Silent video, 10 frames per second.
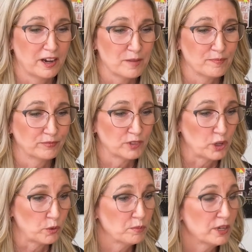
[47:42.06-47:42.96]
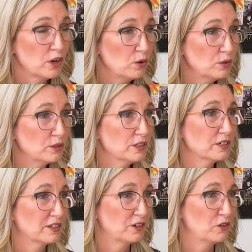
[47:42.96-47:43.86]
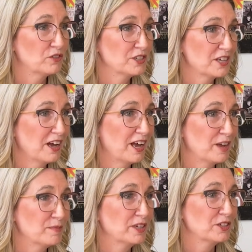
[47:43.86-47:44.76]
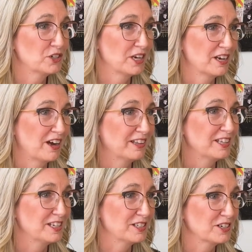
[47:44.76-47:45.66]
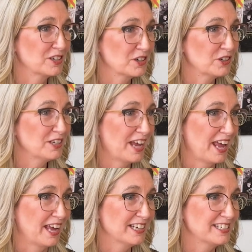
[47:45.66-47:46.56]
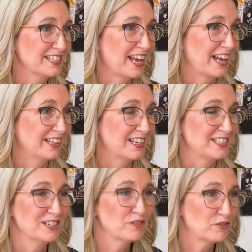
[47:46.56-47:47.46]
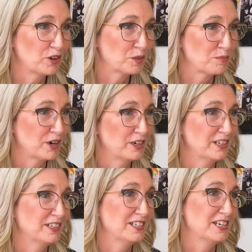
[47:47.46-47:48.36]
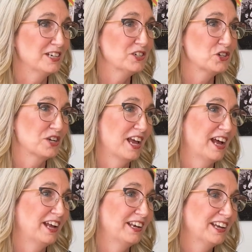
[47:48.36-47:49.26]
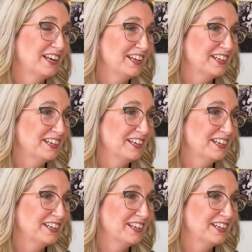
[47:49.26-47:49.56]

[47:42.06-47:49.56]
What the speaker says: lo and behold, over time, she got these good eggs and they didn't fall apart in the dish. And